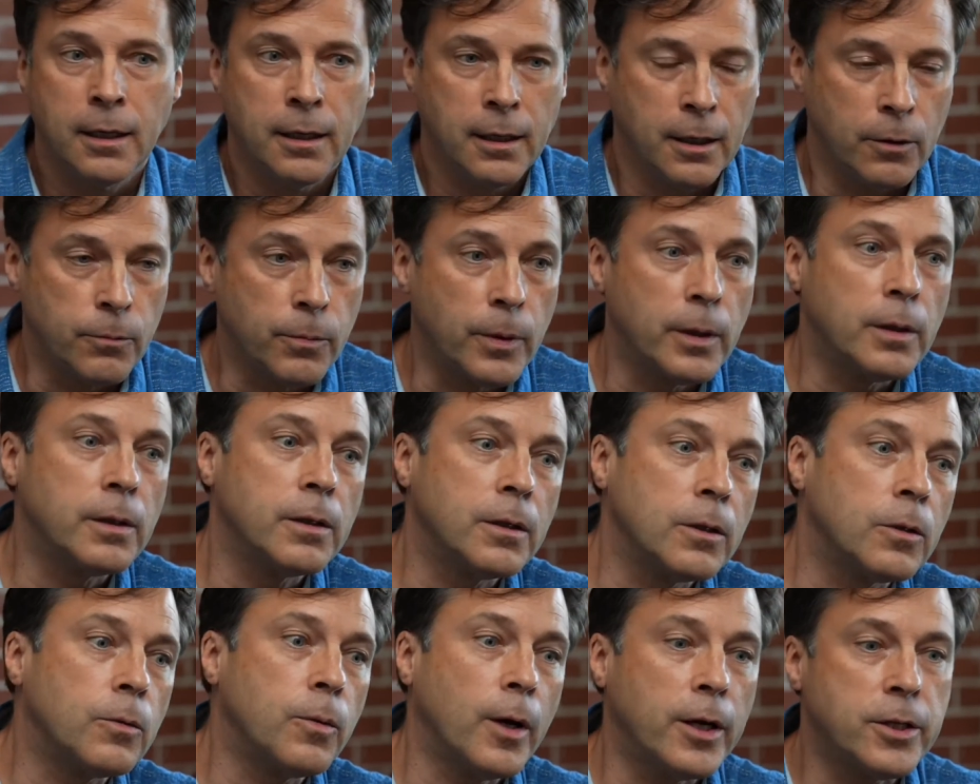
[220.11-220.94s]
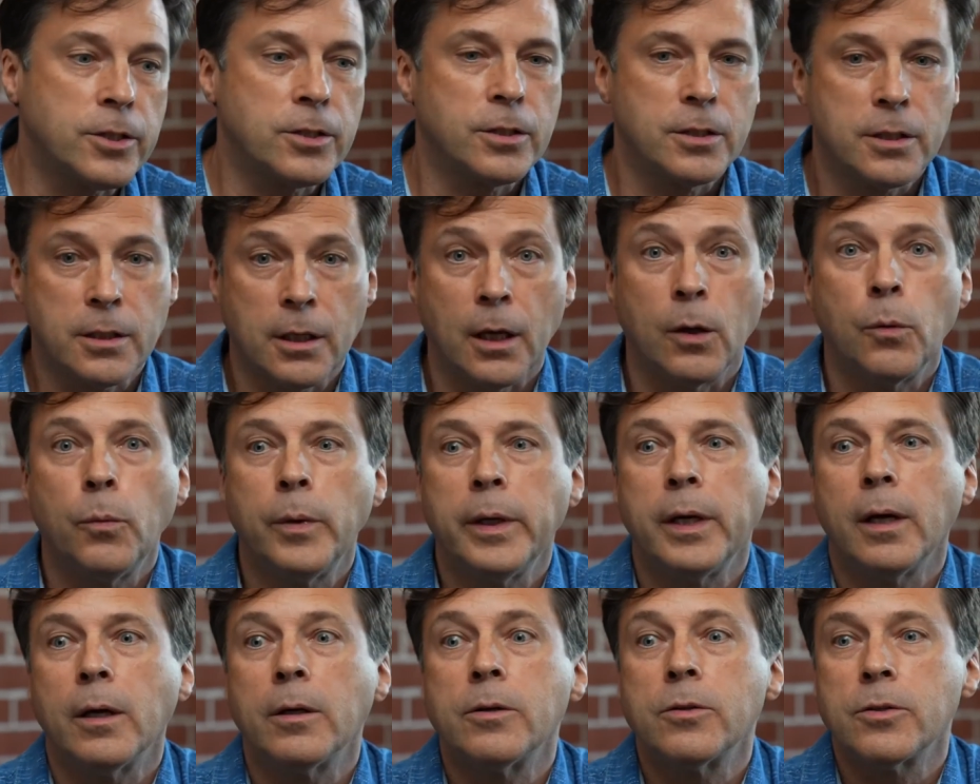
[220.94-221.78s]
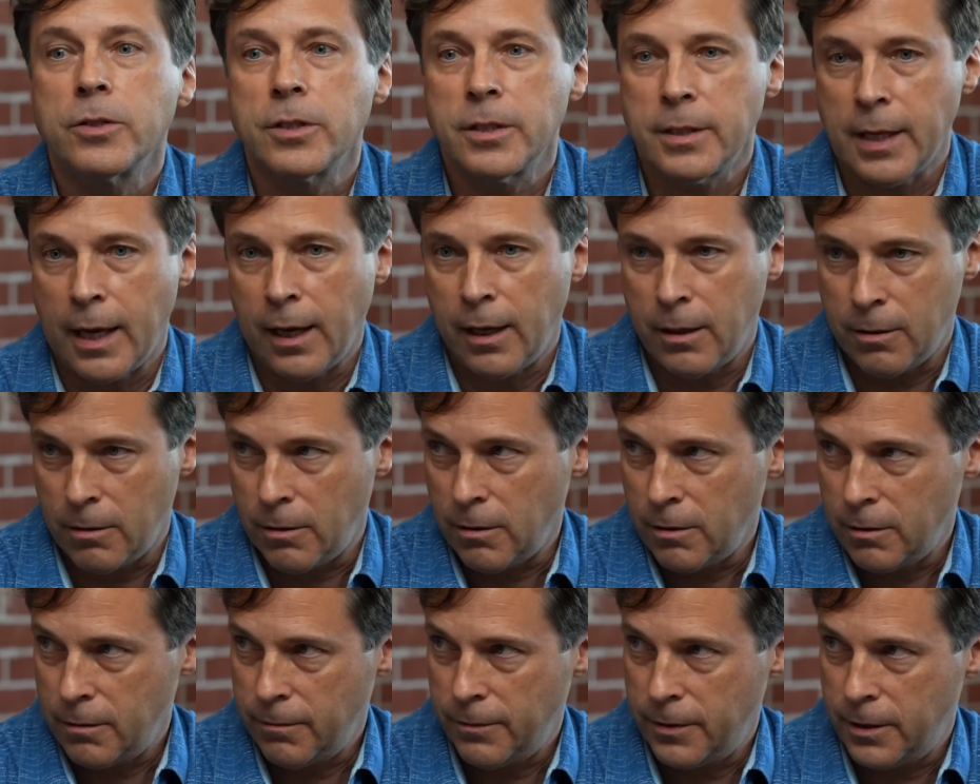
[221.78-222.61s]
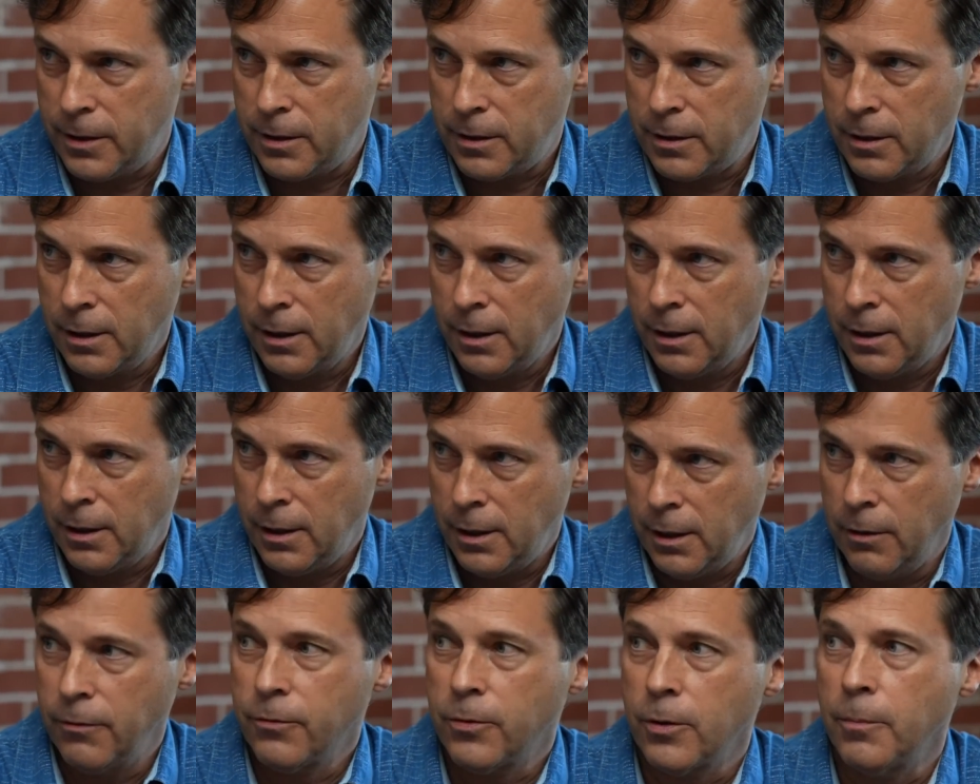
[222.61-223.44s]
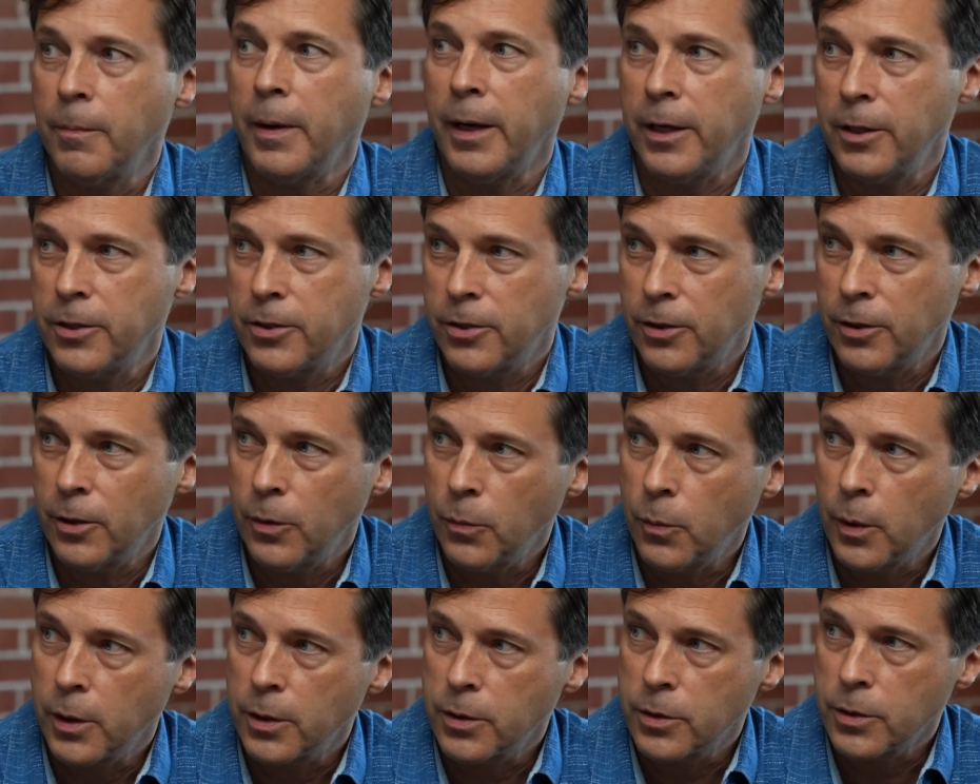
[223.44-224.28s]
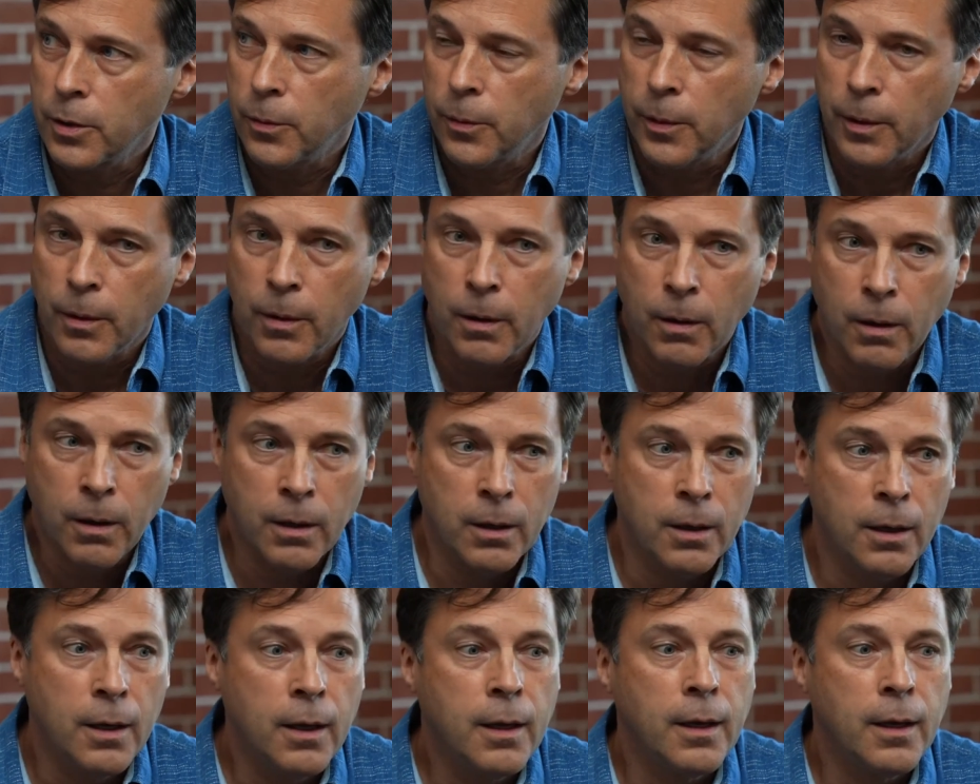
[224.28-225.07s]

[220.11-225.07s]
And really the question is, can we understand all of this information and what's mm-hmm. going on?